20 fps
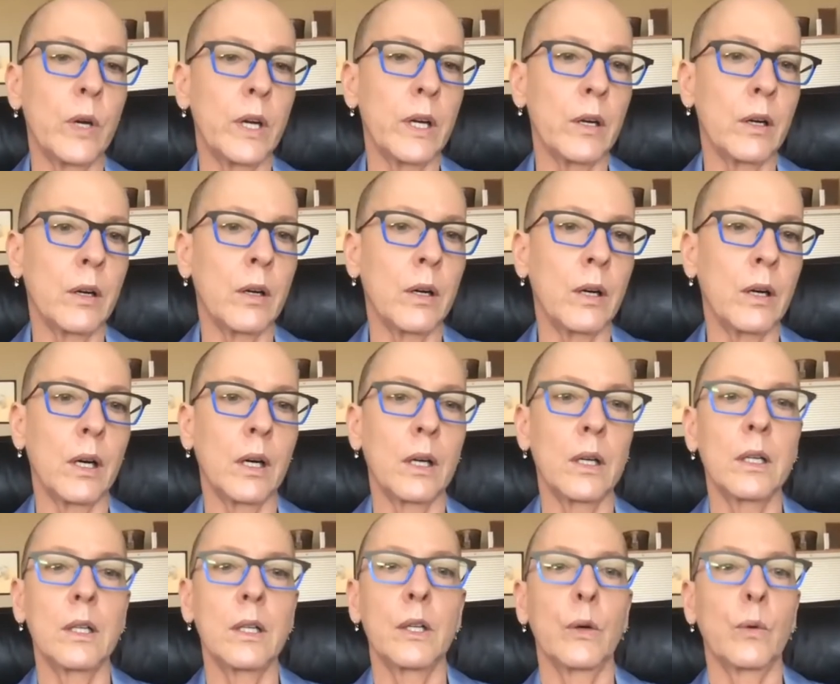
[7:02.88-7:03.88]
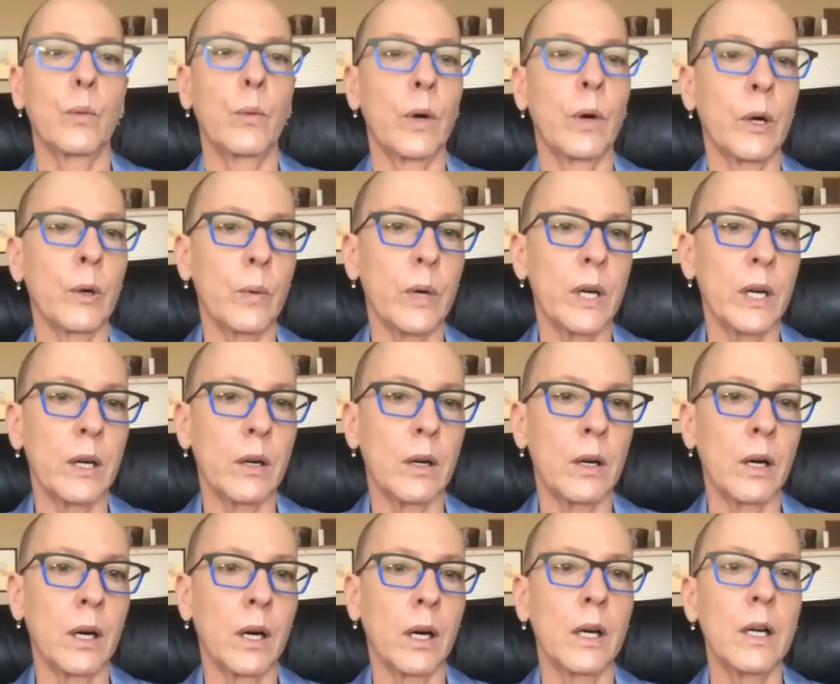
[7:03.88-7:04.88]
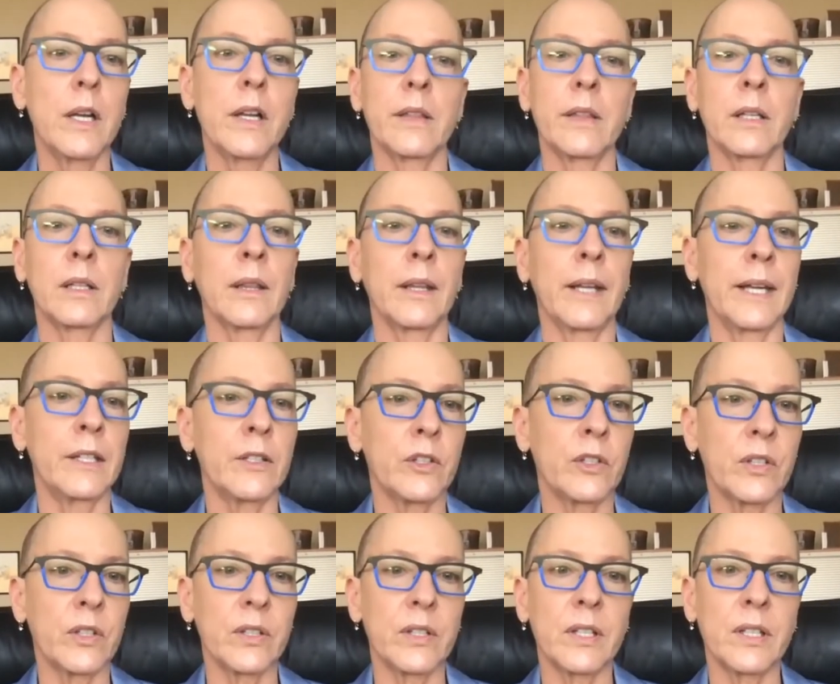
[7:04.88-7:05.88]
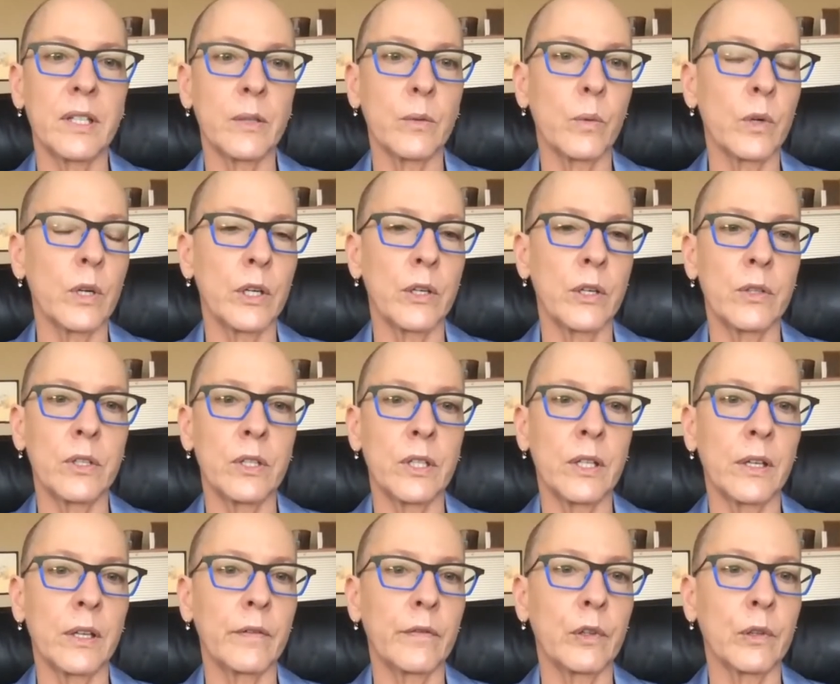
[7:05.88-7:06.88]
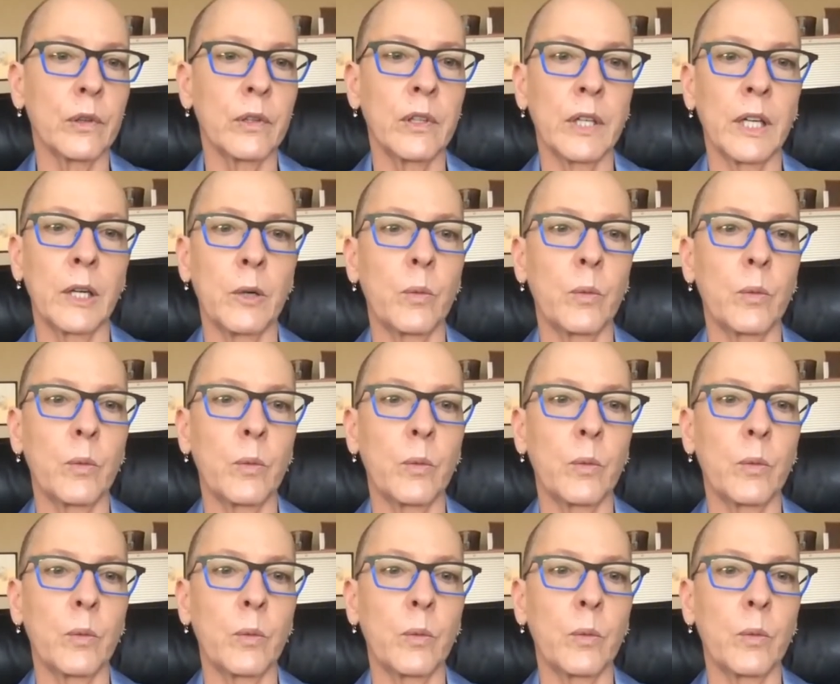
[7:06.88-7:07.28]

who we are, where we are, the lenses that we're using for looking.